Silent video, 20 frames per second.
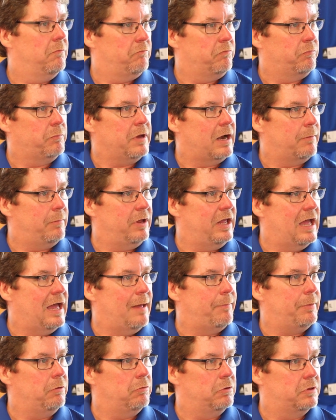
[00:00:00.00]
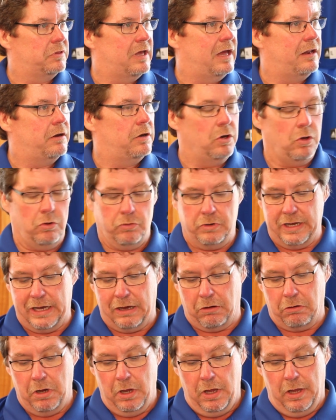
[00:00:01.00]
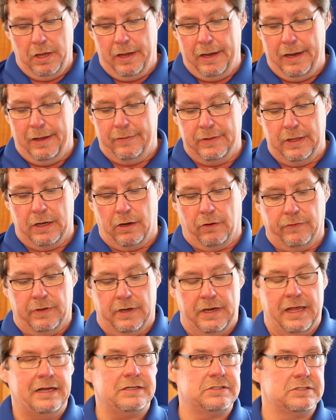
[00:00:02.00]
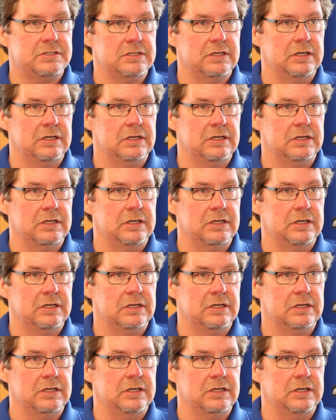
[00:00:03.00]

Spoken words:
Got to be happy with that, no doubt. And then on the next